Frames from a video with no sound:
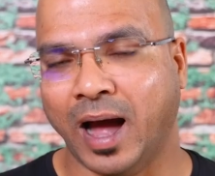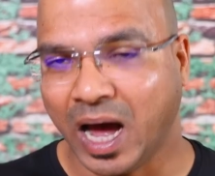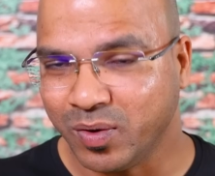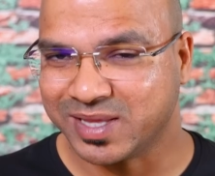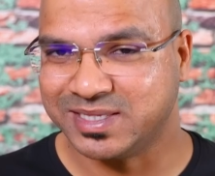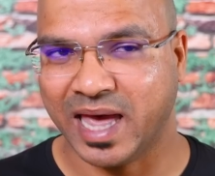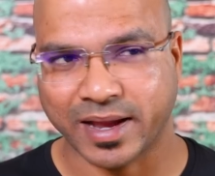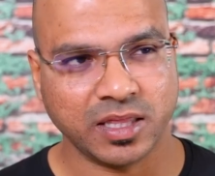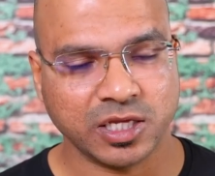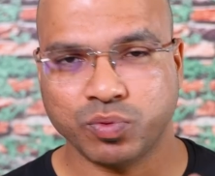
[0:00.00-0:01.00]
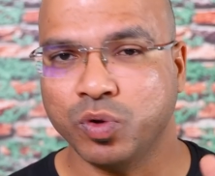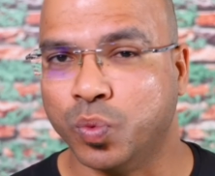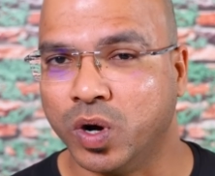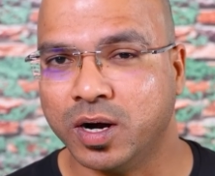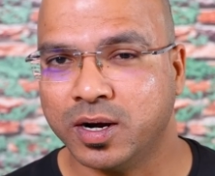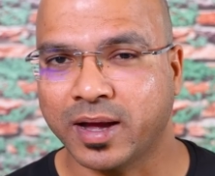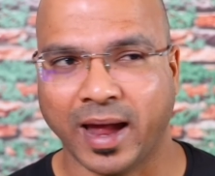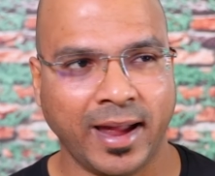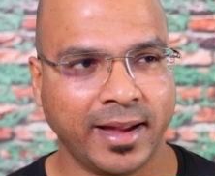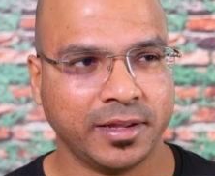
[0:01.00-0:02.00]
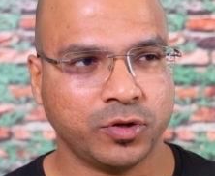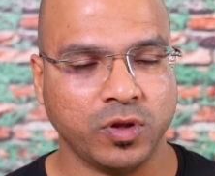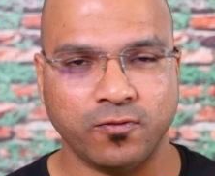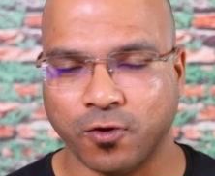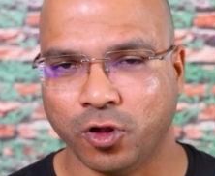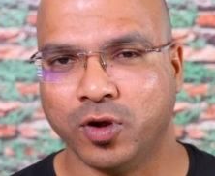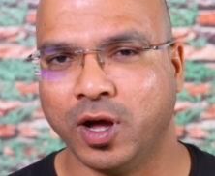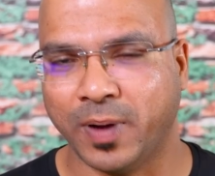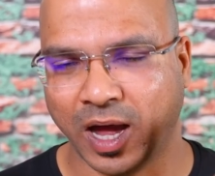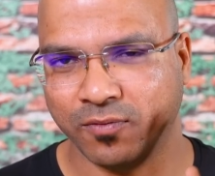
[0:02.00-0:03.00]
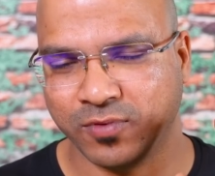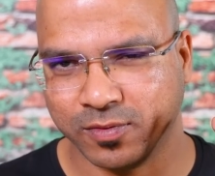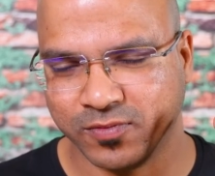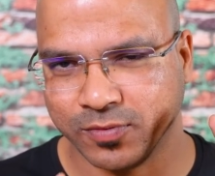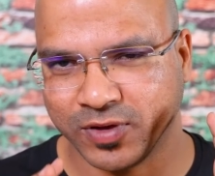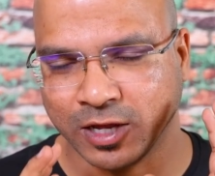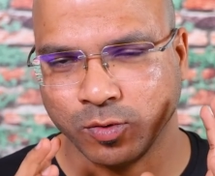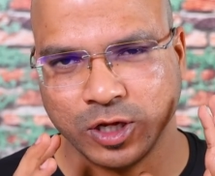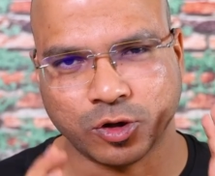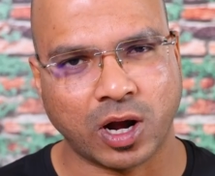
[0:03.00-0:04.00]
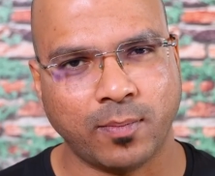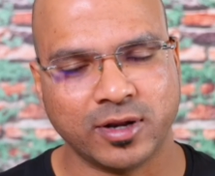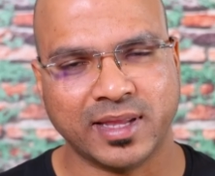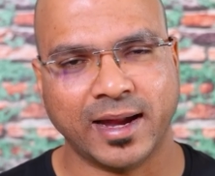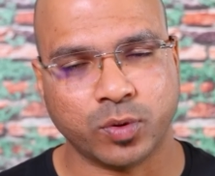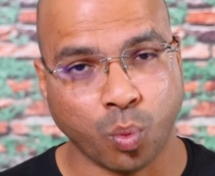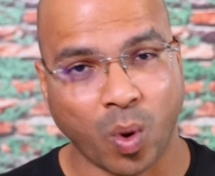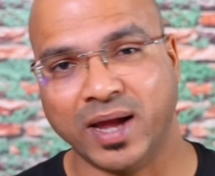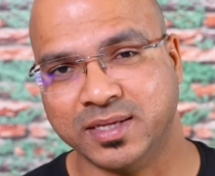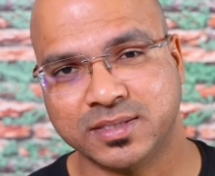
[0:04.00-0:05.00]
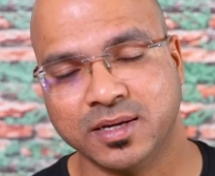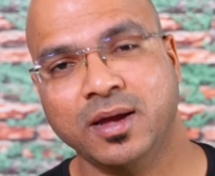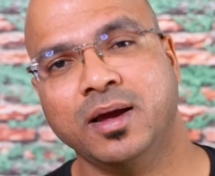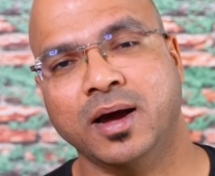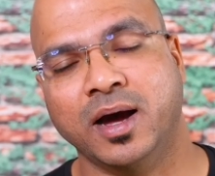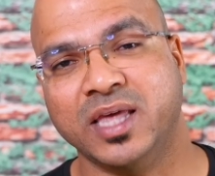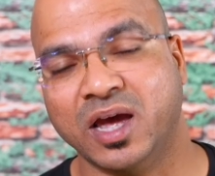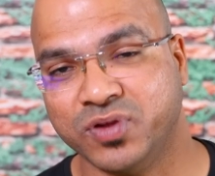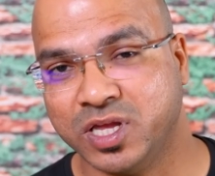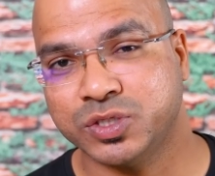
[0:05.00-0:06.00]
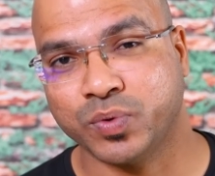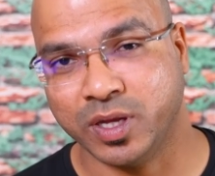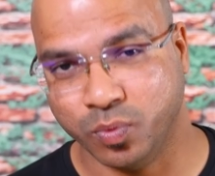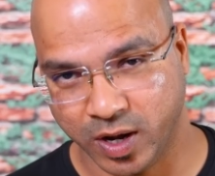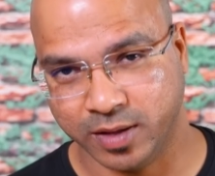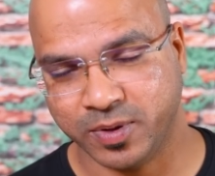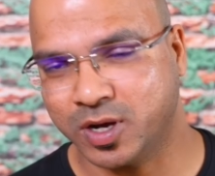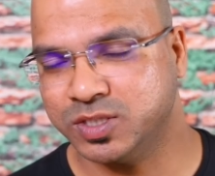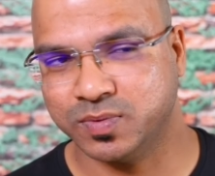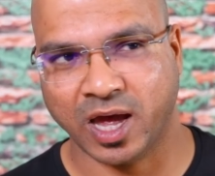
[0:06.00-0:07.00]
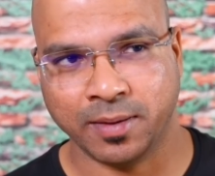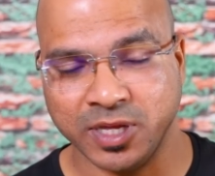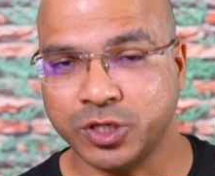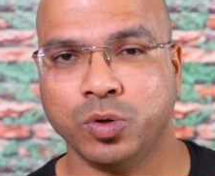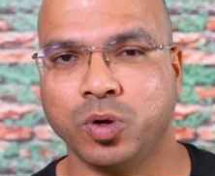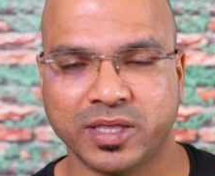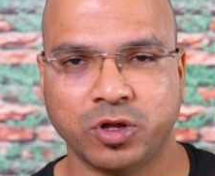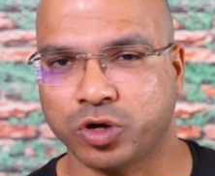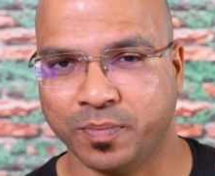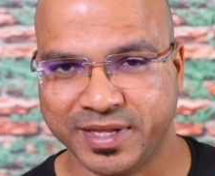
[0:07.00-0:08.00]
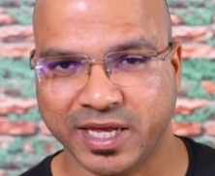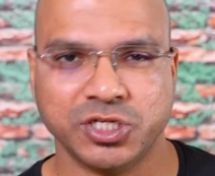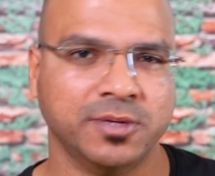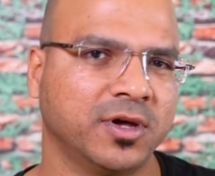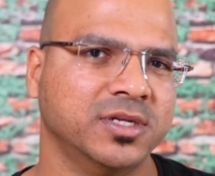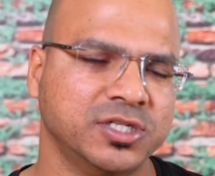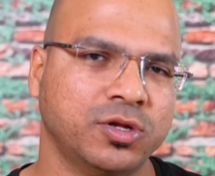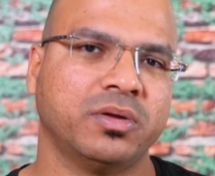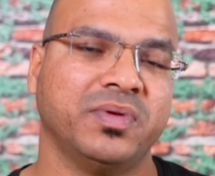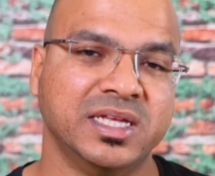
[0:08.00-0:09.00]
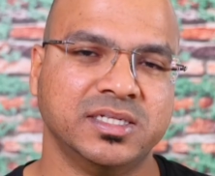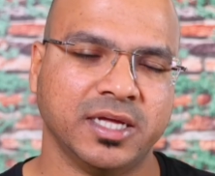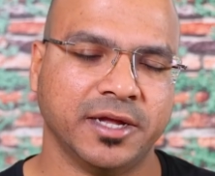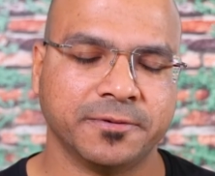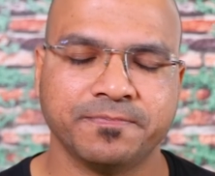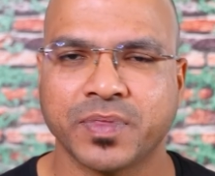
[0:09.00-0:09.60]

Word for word: How exactly this will work and it will follow up, I will. We can only talk about that once uh, they have released 21 because I'm yet to look at the documentation because it's not released yet.